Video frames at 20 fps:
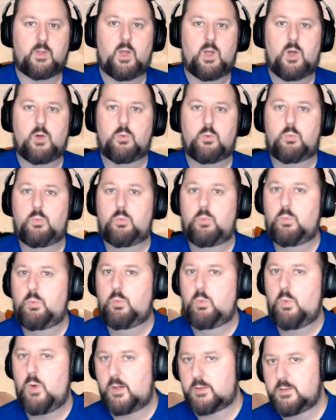
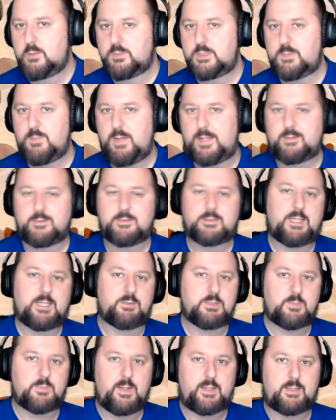Welcome, Smackers.
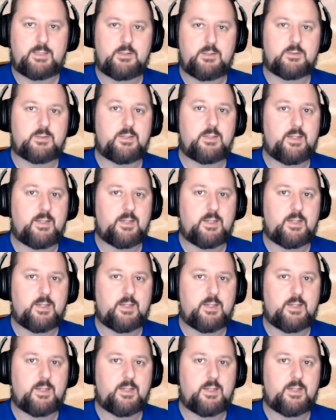Kevin Smak here today.